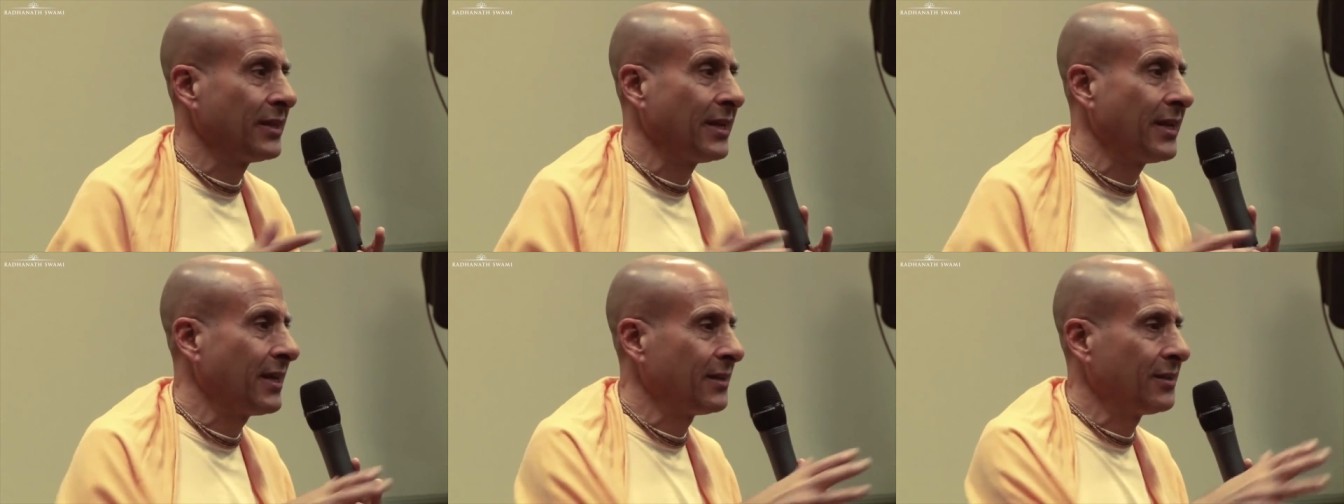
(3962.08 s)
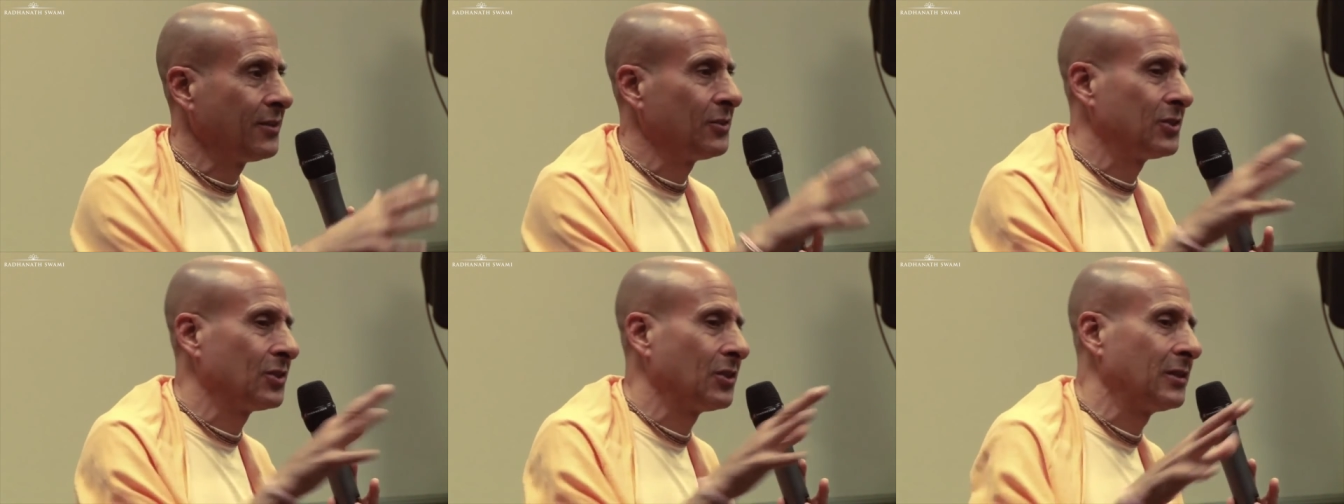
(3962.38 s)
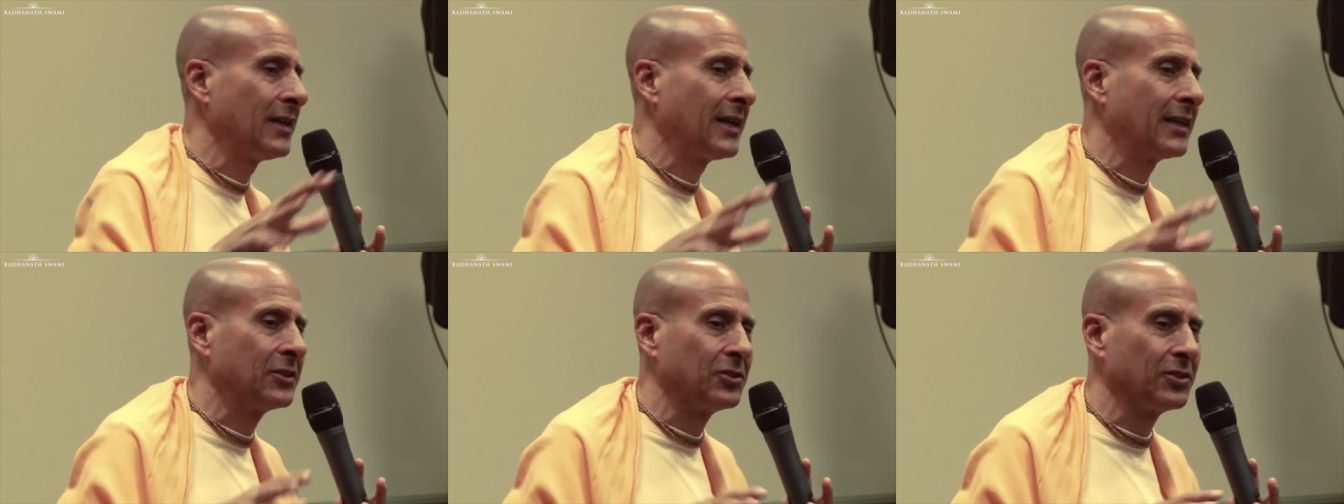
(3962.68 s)
and they had these
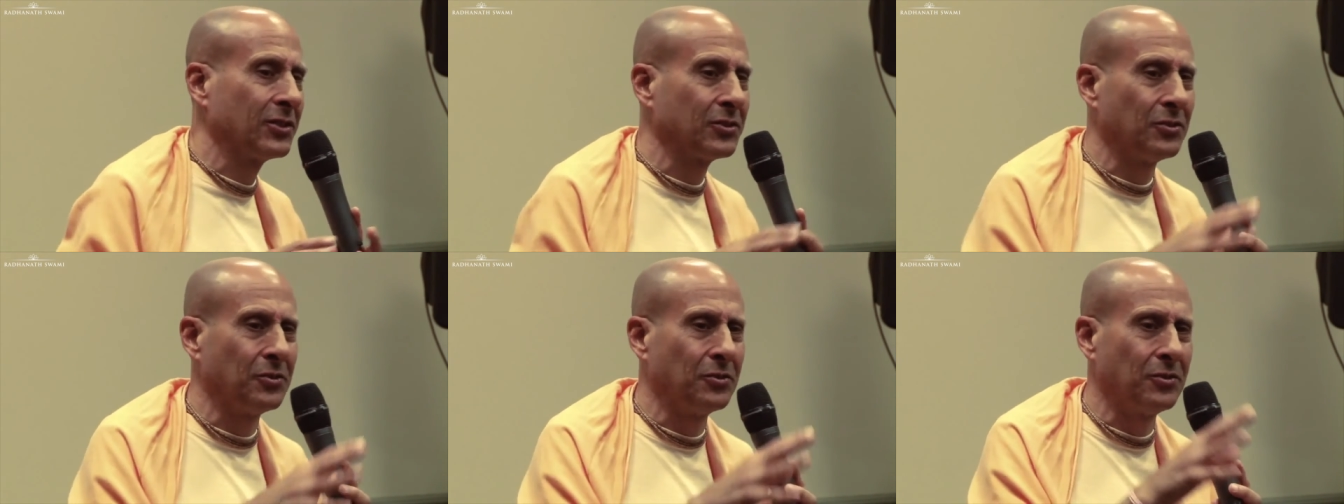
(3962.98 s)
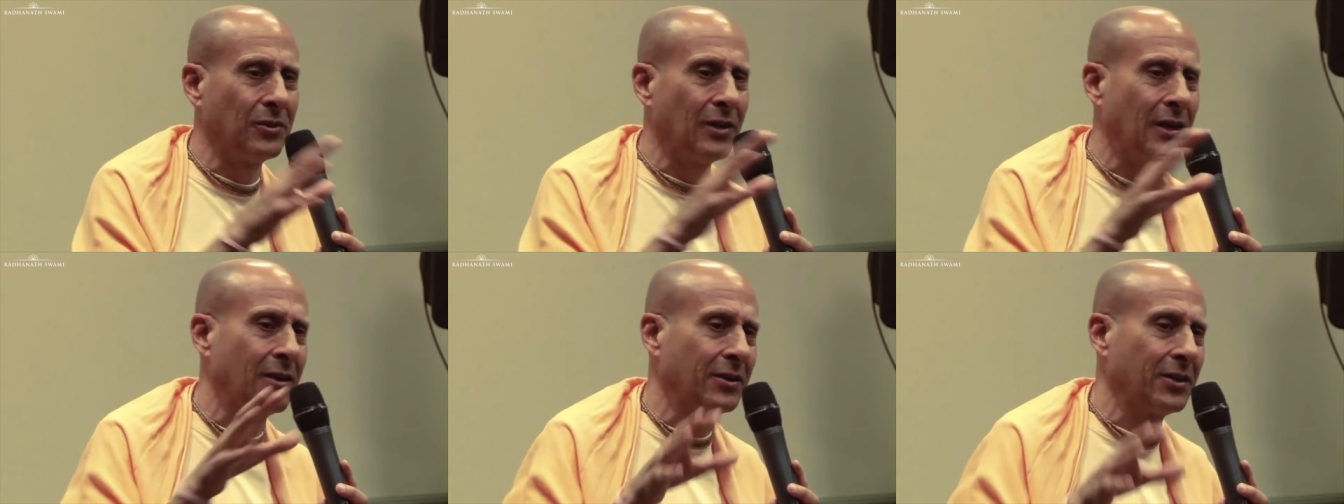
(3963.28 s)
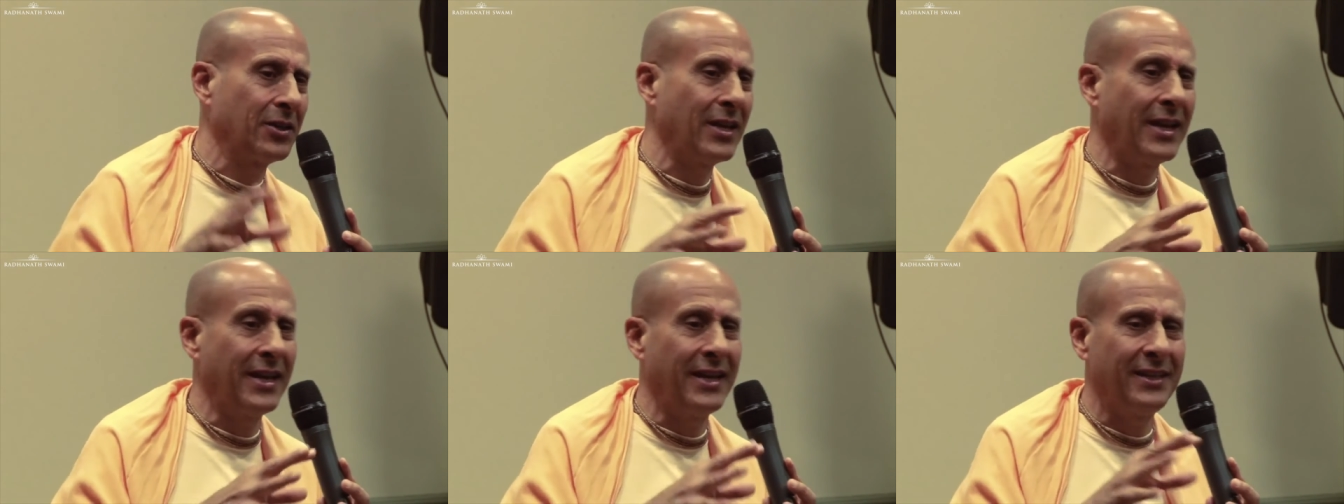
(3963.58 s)
electrical
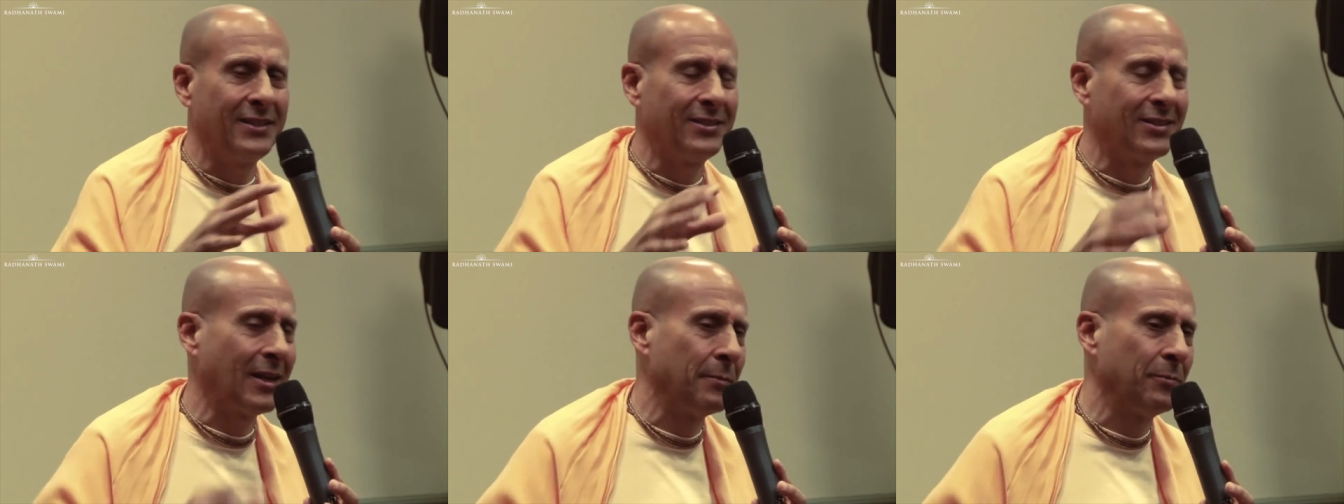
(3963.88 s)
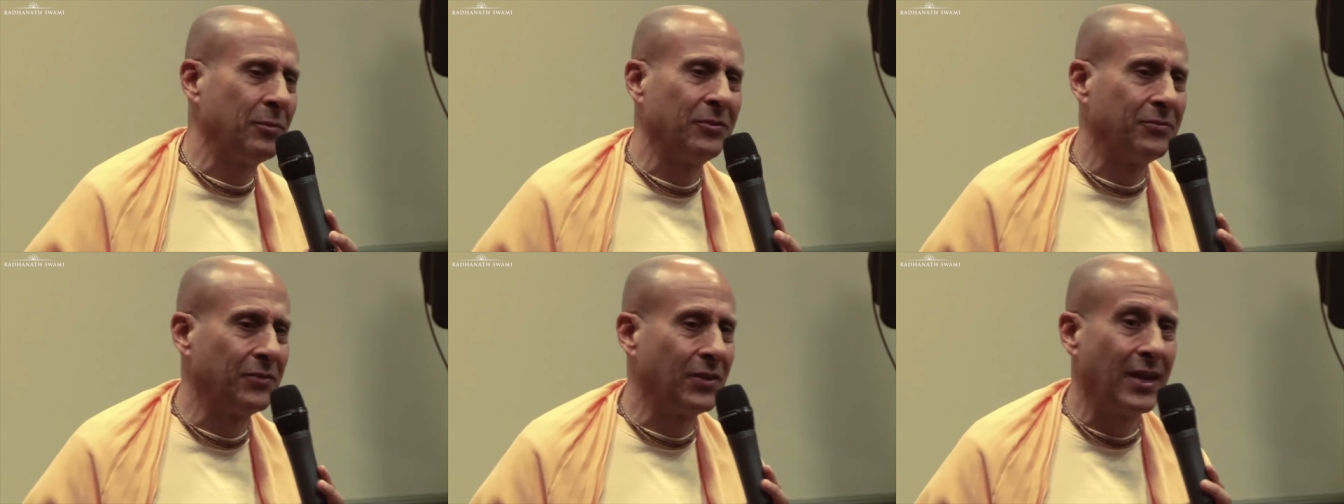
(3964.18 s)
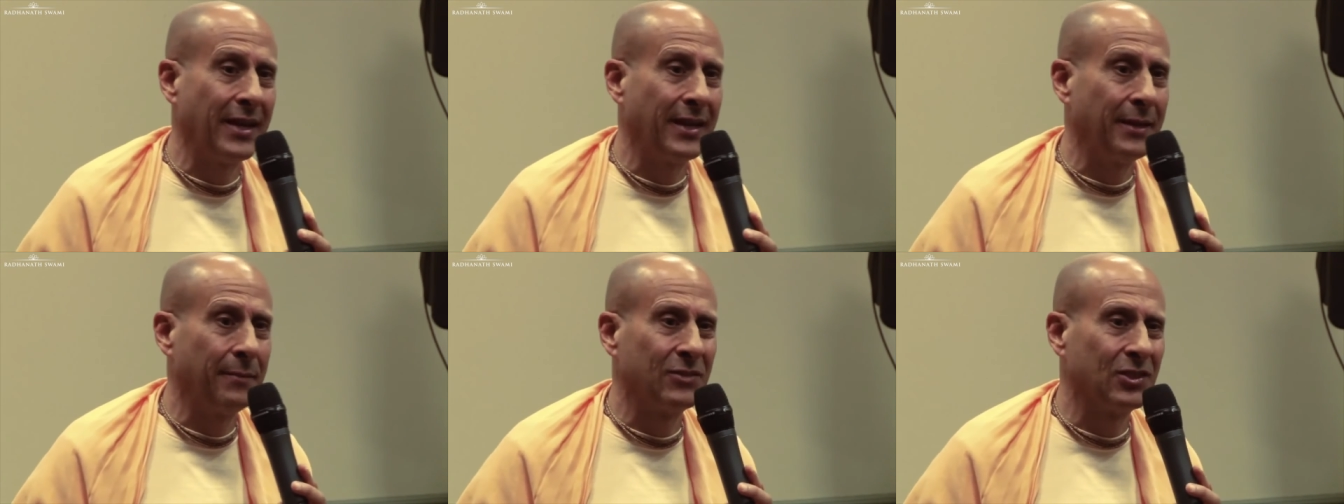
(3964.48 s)
arcade type of
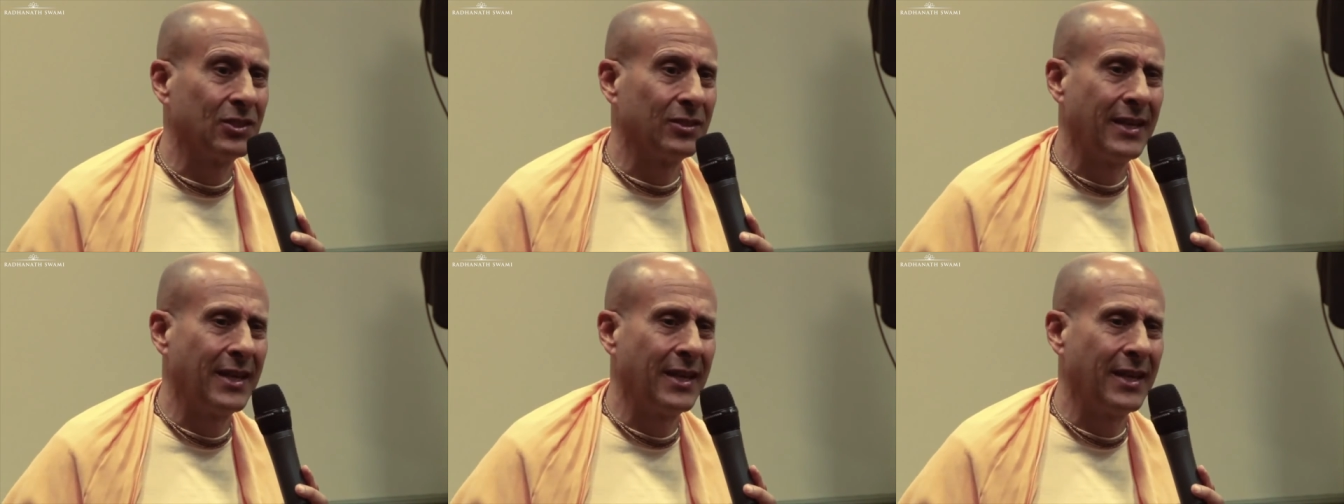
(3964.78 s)
games,